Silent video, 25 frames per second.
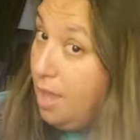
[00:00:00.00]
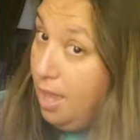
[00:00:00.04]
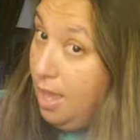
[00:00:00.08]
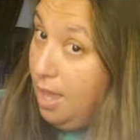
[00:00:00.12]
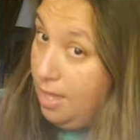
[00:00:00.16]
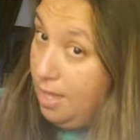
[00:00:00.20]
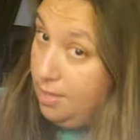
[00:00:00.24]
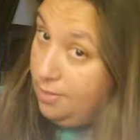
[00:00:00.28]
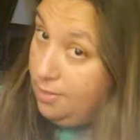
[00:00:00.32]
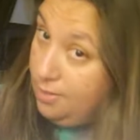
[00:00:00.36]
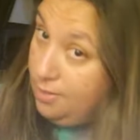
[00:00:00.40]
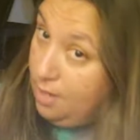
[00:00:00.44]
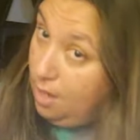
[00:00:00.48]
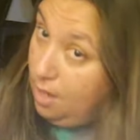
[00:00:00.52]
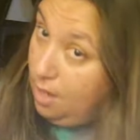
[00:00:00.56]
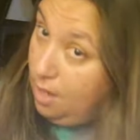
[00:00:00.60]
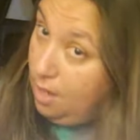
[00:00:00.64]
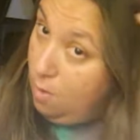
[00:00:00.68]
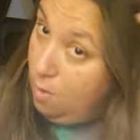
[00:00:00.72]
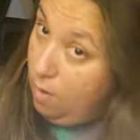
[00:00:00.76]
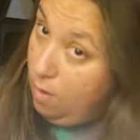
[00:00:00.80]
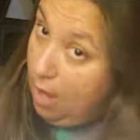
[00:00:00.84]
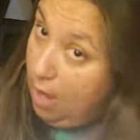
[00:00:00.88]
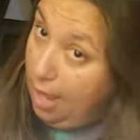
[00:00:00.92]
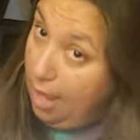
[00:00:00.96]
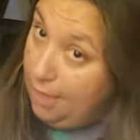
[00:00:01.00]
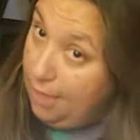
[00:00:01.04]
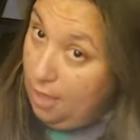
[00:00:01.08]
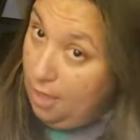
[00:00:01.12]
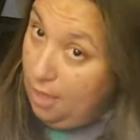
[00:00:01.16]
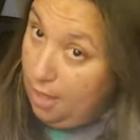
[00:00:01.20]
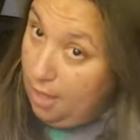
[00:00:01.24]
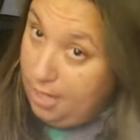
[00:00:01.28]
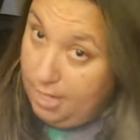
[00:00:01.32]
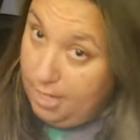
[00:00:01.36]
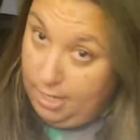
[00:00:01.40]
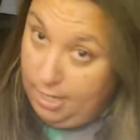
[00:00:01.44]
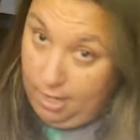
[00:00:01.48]
And so I
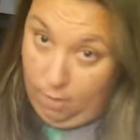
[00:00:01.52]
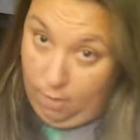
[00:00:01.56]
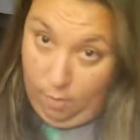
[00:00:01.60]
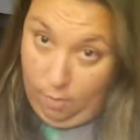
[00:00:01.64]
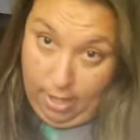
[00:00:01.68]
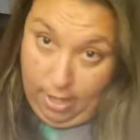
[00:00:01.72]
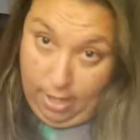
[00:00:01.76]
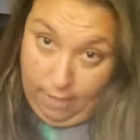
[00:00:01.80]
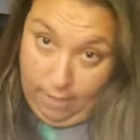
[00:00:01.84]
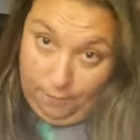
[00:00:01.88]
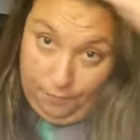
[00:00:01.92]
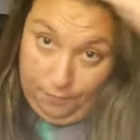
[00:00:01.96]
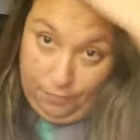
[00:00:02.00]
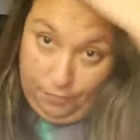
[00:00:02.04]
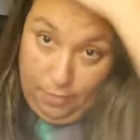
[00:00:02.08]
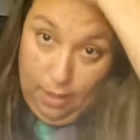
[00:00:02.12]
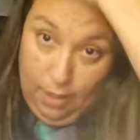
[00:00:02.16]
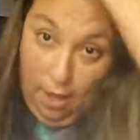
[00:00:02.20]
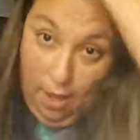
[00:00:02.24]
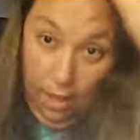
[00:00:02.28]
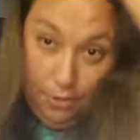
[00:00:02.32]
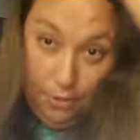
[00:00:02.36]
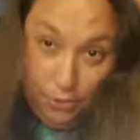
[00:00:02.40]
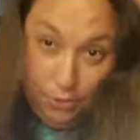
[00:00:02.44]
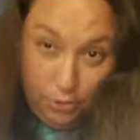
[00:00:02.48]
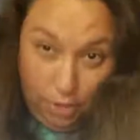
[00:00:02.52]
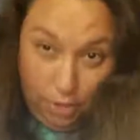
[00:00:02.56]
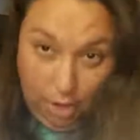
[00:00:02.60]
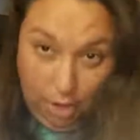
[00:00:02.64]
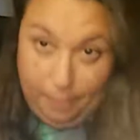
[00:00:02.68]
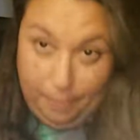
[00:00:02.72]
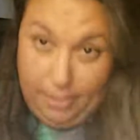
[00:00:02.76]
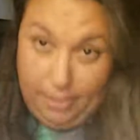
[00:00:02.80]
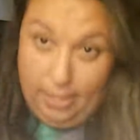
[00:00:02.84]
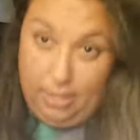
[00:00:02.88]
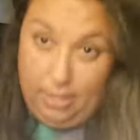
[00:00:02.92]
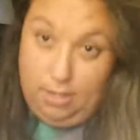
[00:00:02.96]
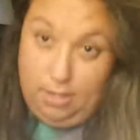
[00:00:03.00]
thought, you know what? I'll stop
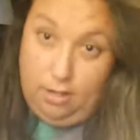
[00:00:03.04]
in